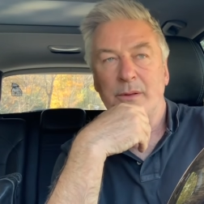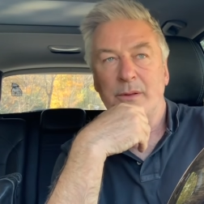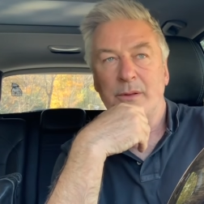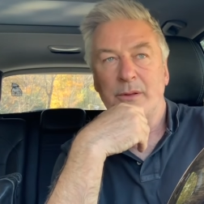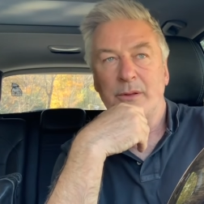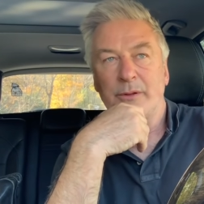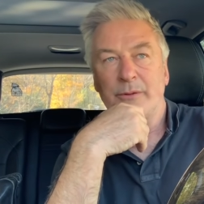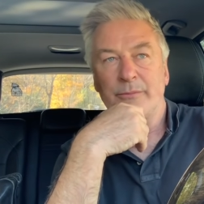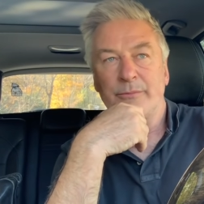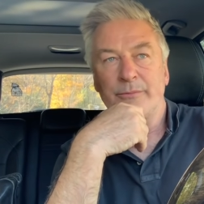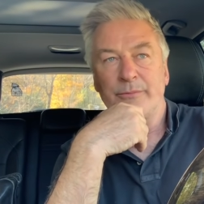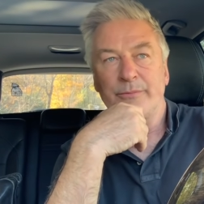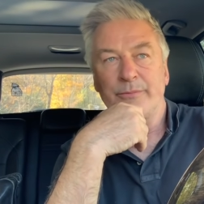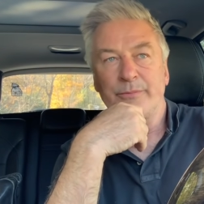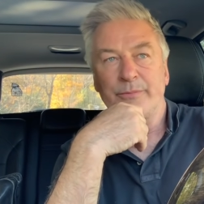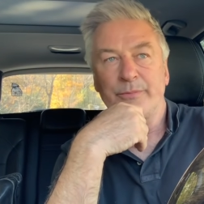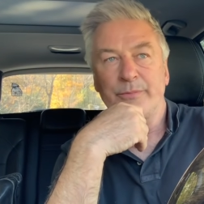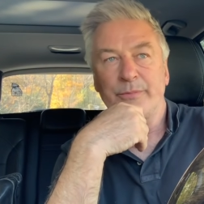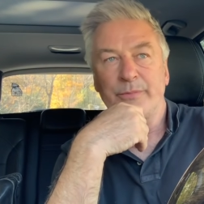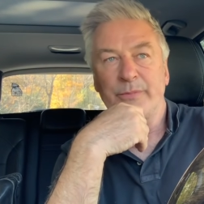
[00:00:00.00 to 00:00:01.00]
um,
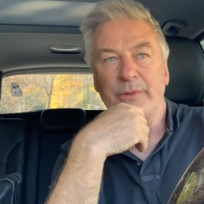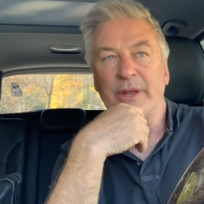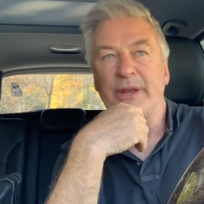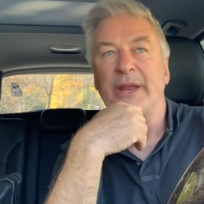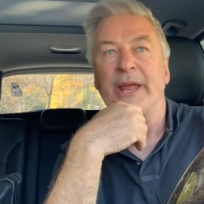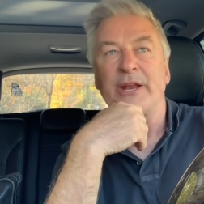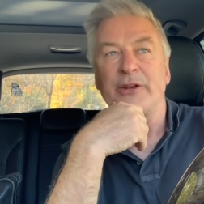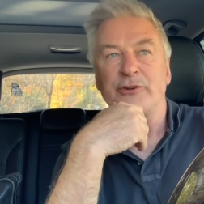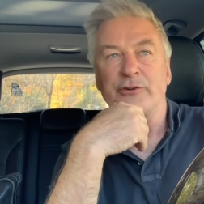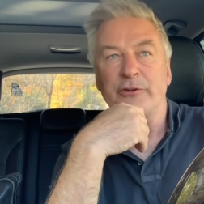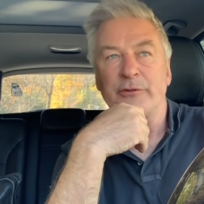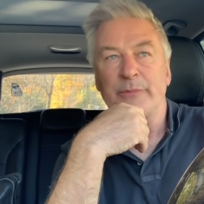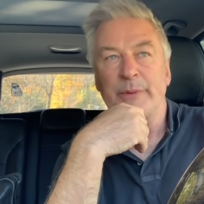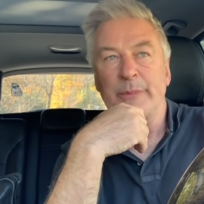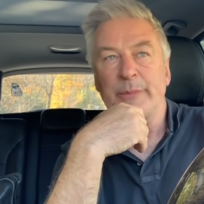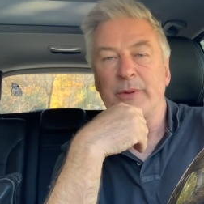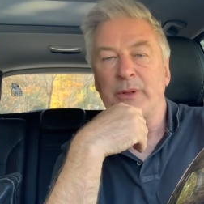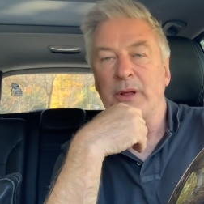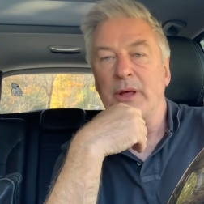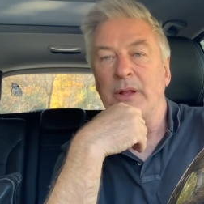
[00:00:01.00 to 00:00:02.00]
the nature of
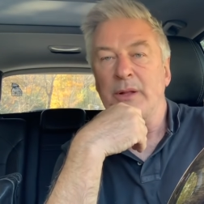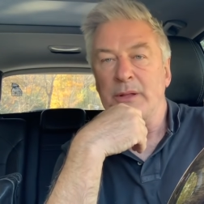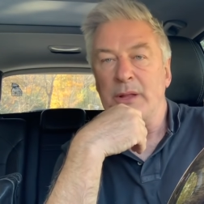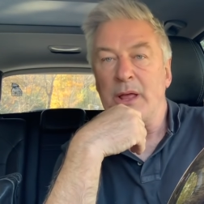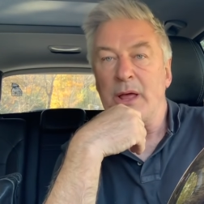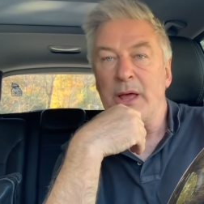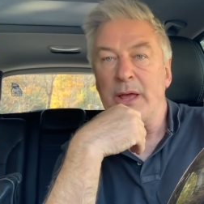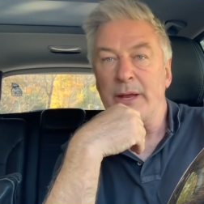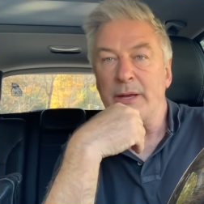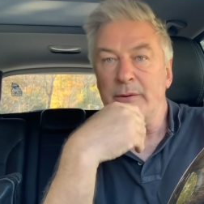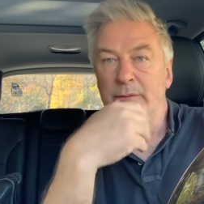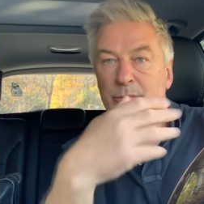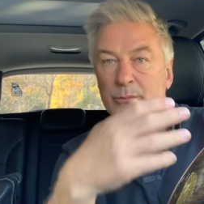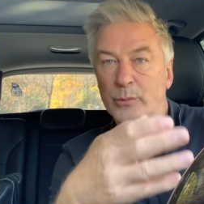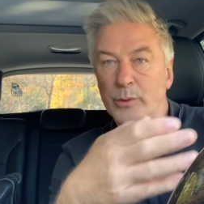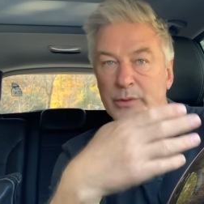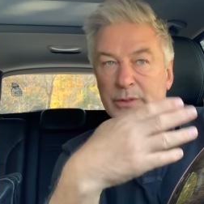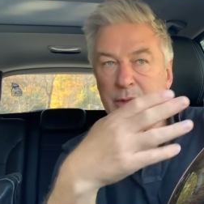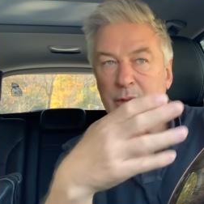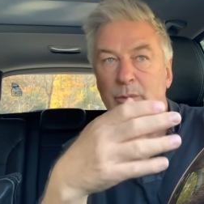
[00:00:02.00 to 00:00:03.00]
people online
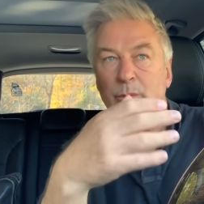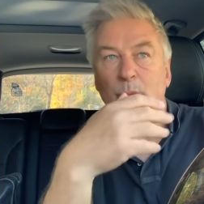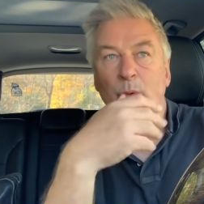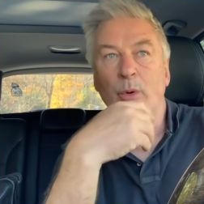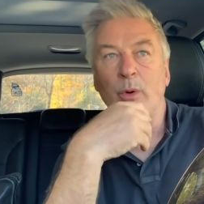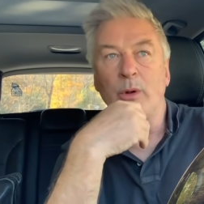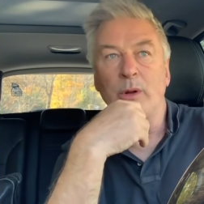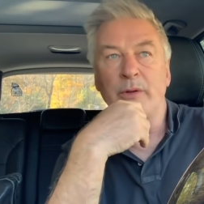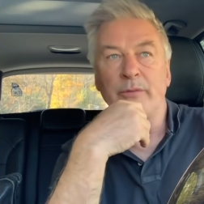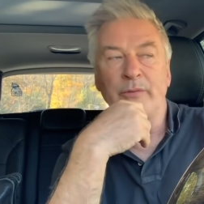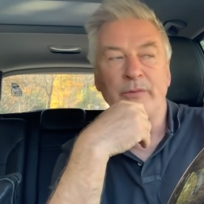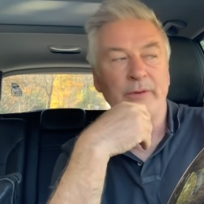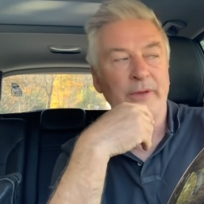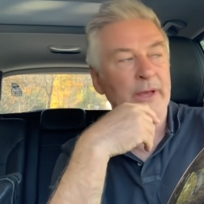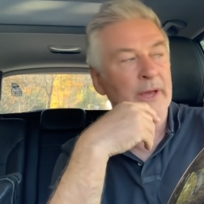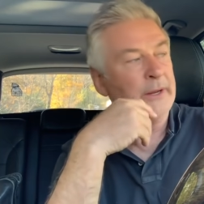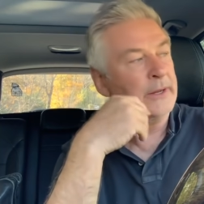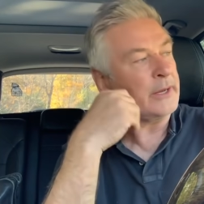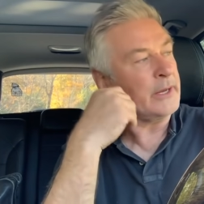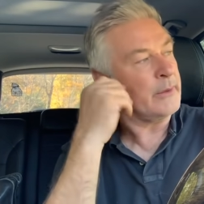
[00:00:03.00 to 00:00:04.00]
with that wall of
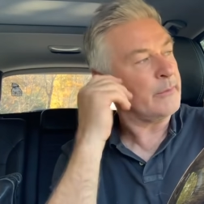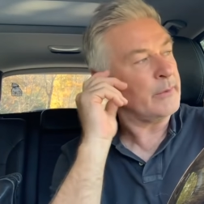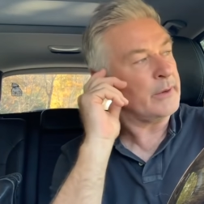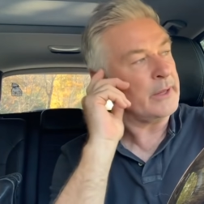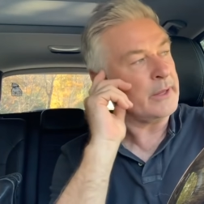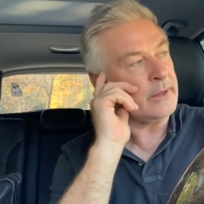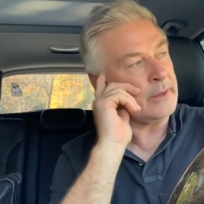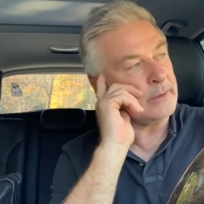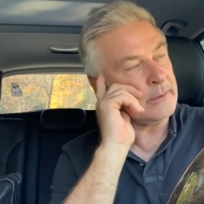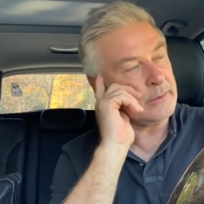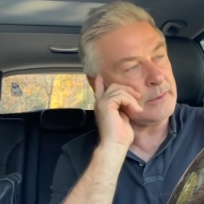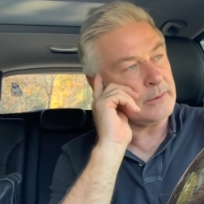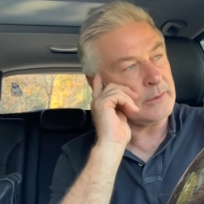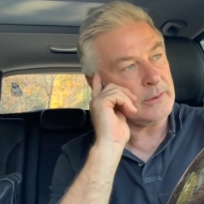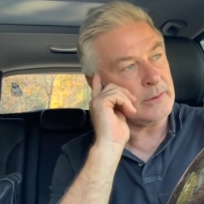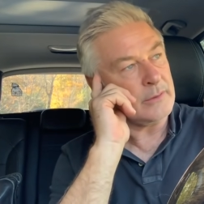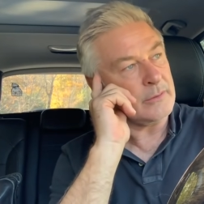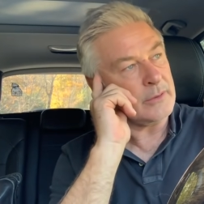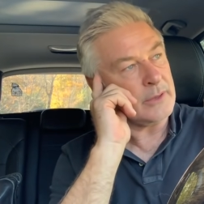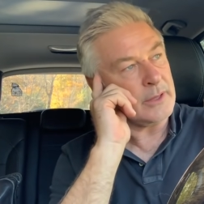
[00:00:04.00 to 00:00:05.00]
anonymity
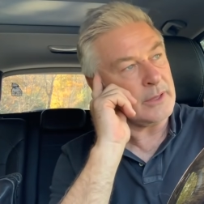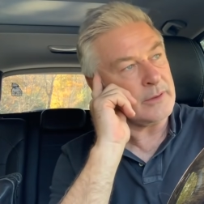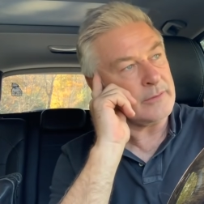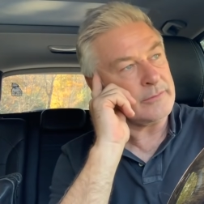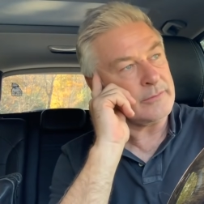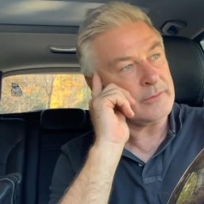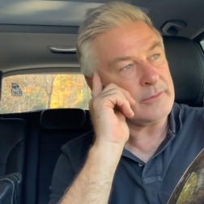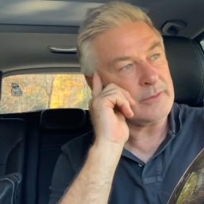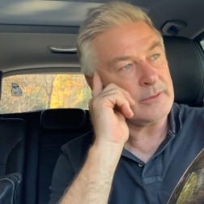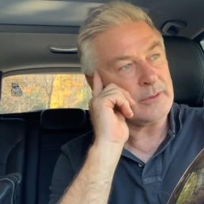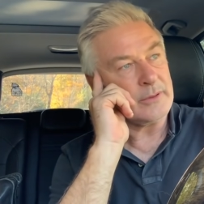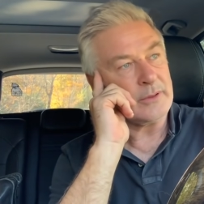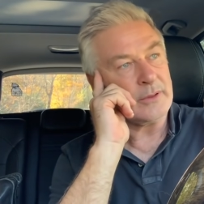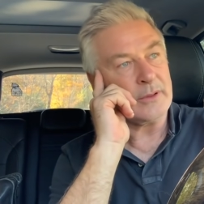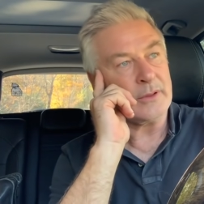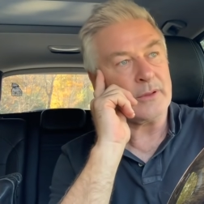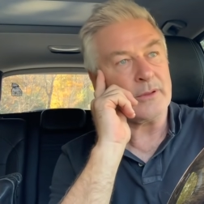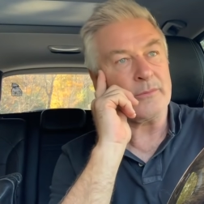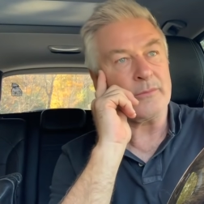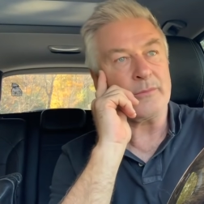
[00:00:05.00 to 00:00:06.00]
you have.
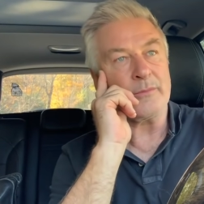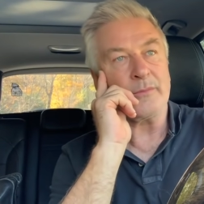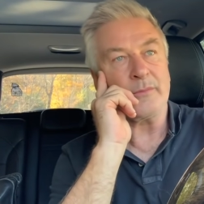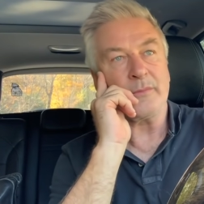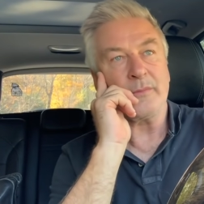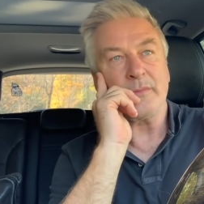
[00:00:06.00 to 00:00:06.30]
Um,